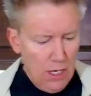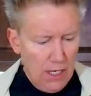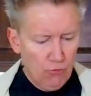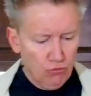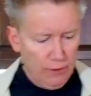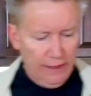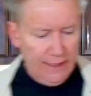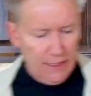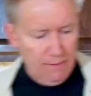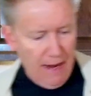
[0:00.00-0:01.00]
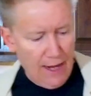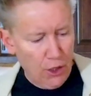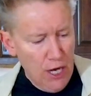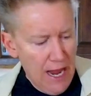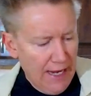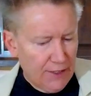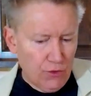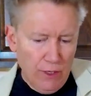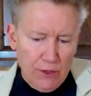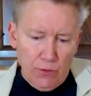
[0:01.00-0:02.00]
It really doesn't matter.
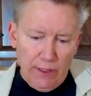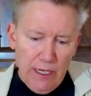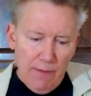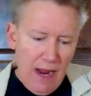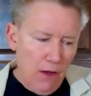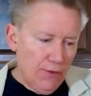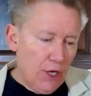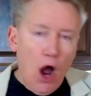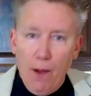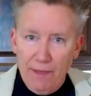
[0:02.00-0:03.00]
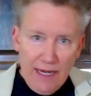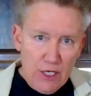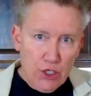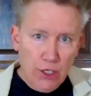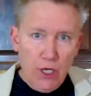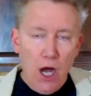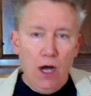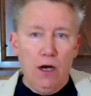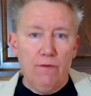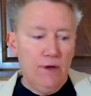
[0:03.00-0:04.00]
It's really about the combination
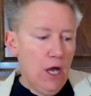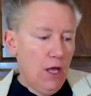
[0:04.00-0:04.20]
of